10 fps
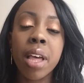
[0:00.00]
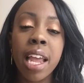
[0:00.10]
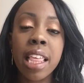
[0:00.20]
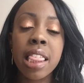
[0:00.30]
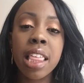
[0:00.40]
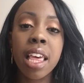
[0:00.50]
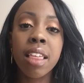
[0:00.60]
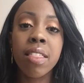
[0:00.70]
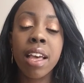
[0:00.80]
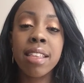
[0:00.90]

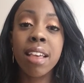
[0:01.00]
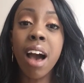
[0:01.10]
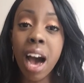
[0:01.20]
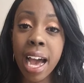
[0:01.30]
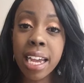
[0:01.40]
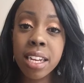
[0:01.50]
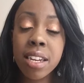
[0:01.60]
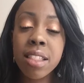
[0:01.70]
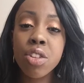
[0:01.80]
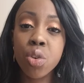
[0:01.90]
anything that is
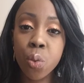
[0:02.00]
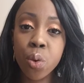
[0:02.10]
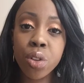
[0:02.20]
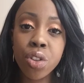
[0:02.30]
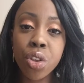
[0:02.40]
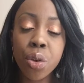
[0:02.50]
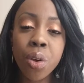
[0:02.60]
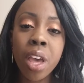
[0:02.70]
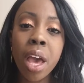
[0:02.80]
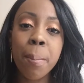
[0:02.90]
kind towards
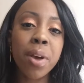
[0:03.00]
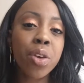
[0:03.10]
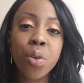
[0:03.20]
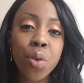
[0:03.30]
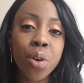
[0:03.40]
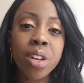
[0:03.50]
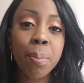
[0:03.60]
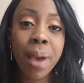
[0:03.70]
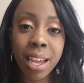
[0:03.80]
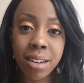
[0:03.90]
you, but you're not
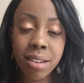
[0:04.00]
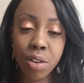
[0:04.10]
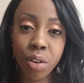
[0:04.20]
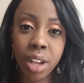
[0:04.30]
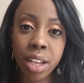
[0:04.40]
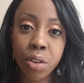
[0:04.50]
dependent on it.